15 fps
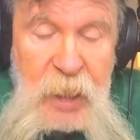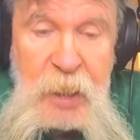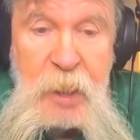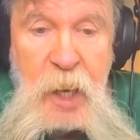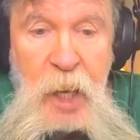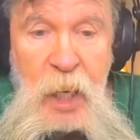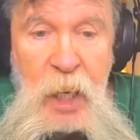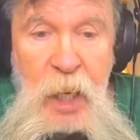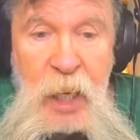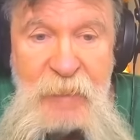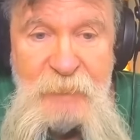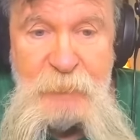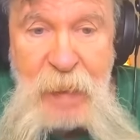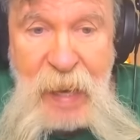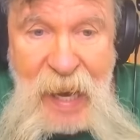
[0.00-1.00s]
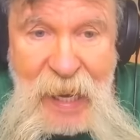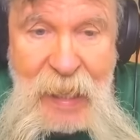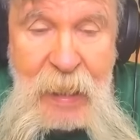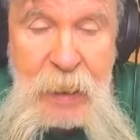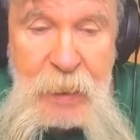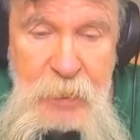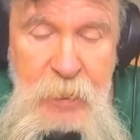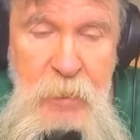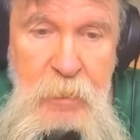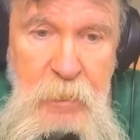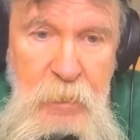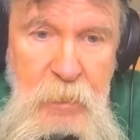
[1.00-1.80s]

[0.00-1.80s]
it got left behind. Mm.